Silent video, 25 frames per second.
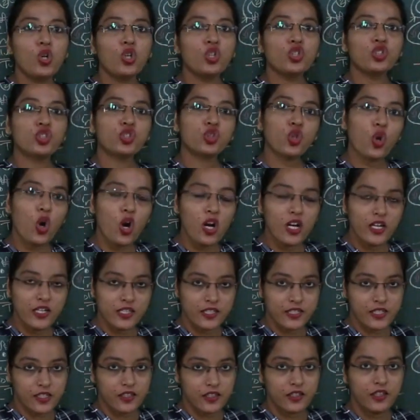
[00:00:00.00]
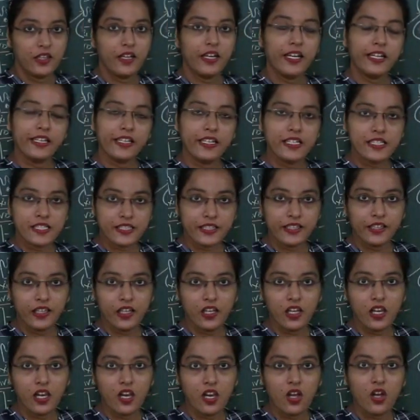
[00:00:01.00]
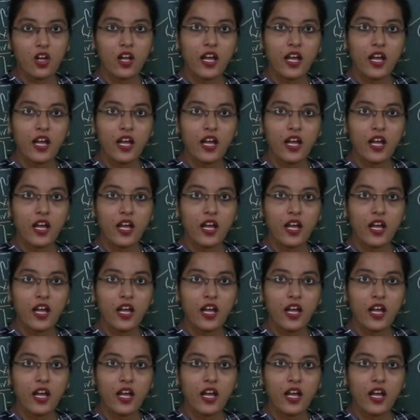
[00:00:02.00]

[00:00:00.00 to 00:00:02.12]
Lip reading: salt, NaCl,